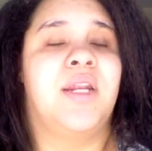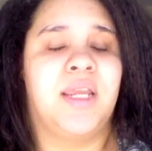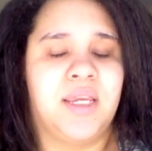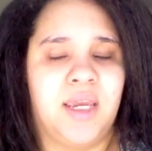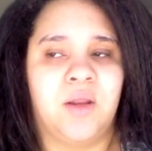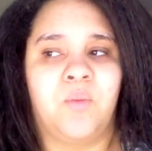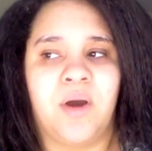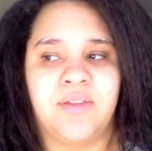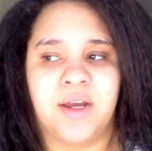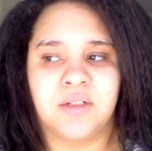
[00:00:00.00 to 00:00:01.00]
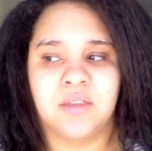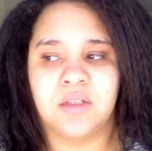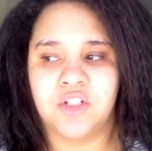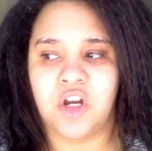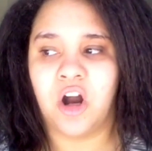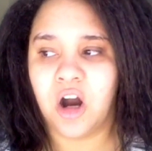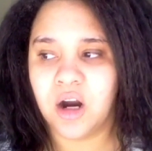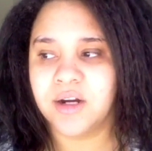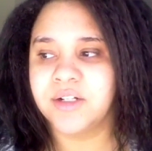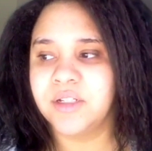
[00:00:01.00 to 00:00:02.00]
and I get why that's such a
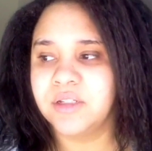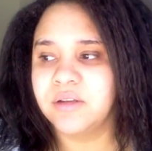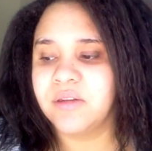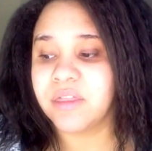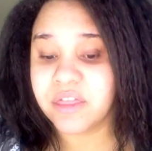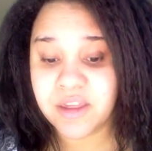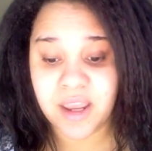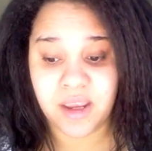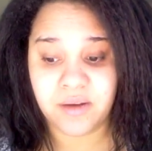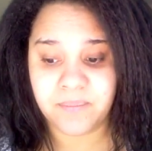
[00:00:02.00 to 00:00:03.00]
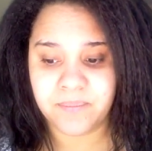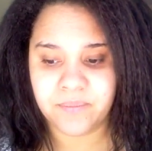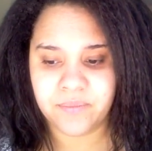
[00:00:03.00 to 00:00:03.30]
hard thing